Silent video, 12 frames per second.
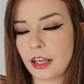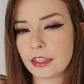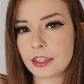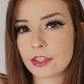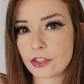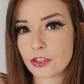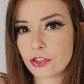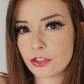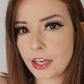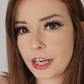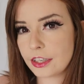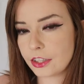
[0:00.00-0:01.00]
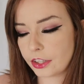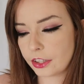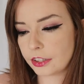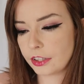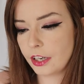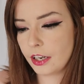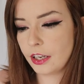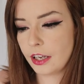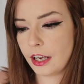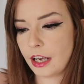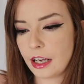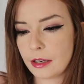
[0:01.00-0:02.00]
the, at least the straightener
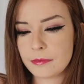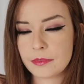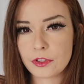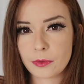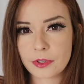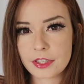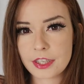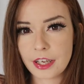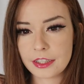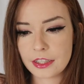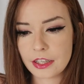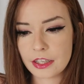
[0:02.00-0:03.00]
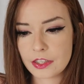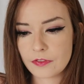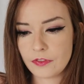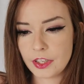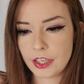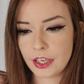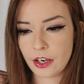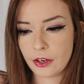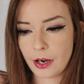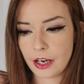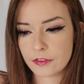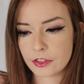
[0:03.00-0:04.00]
um, towards the end of this
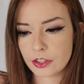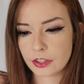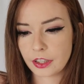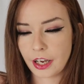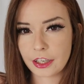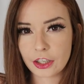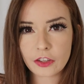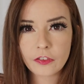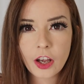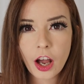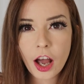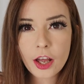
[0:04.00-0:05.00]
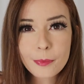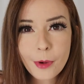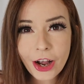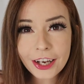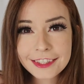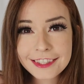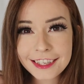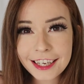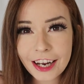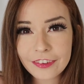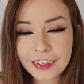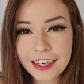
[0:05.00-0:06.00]
video after kind of
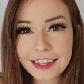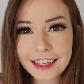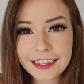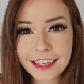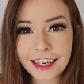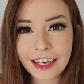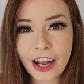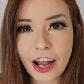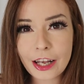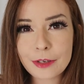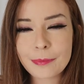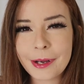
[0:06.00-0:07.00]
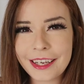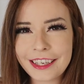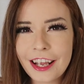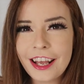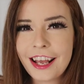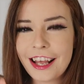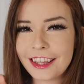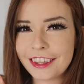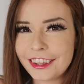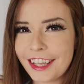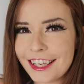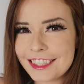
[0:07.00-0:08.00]
unboxing everything that I got, but
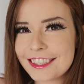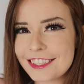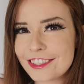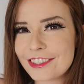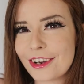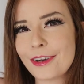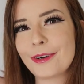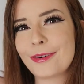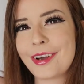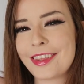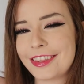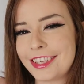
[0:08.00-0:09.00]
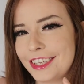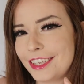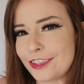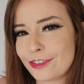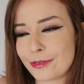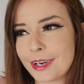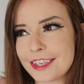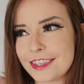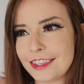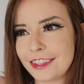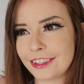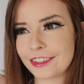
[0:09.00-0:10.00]
let's show the
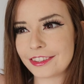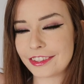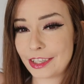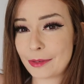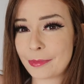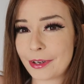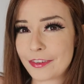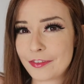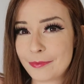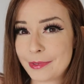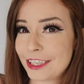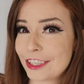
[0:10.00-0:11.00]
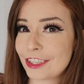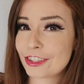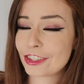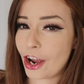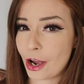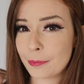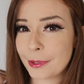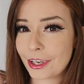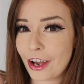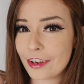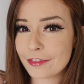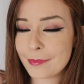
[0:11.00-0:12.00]
crazy little clip of me
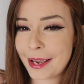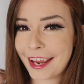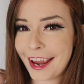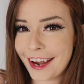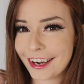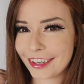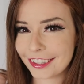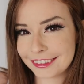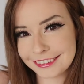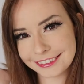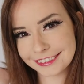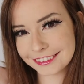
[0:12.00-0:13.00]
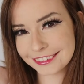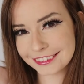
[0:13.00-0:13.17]
chopping off my hair.